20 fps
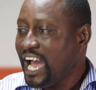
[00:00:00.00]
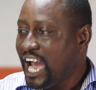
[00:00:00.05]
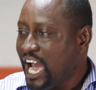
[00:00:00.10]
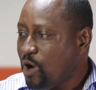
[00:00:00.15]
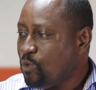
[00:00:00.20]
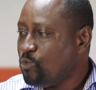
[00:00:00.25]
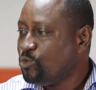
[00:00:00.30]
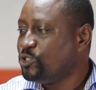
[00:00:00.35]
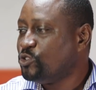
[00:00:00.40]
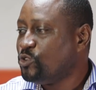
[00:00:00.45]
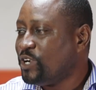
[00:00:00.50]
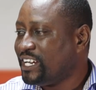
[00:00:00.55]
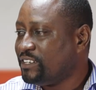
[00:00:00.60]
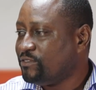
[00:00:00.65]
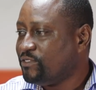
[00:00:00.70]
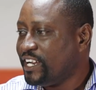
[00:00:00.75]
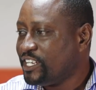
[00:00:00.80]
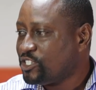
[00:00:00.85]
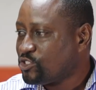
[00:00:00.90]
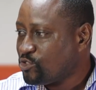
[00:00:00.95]
how would you
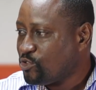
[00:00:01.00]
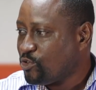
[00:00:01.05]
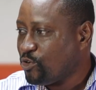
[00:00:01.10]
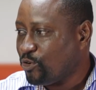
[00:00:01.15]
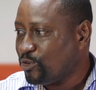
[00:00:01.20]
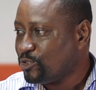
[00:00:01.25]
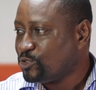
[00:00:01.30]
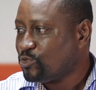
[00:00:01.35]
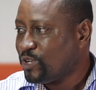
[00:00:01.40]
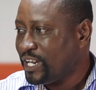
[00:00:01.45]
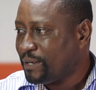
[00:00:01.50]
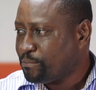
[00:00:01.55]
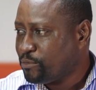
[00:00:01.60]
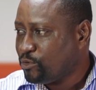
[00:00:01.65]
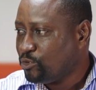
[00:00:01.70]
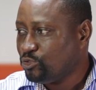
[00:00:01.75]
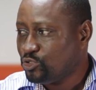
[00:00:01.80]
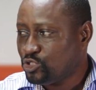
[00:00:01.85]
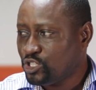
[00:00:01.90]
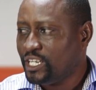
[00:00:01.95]
advise Ro to
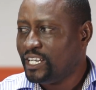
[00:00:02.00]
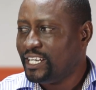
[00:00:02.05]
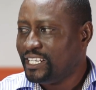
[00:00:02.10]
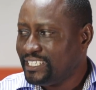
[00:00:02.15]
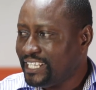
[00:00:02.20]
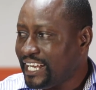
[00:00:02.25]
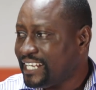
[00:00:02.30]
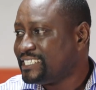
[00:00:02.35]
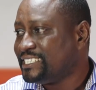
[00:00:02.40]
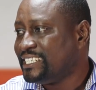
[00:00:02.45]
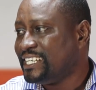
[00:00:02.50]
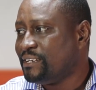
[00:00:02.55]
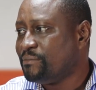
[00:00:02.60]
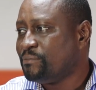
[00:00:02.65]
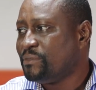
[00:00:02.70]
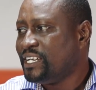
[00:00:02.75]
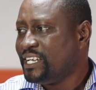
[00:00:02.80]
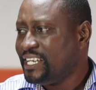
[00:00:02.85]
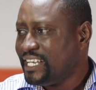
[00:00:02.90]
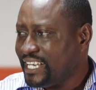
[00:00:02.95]
approach that
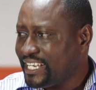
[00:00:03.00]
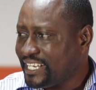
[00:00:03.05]
game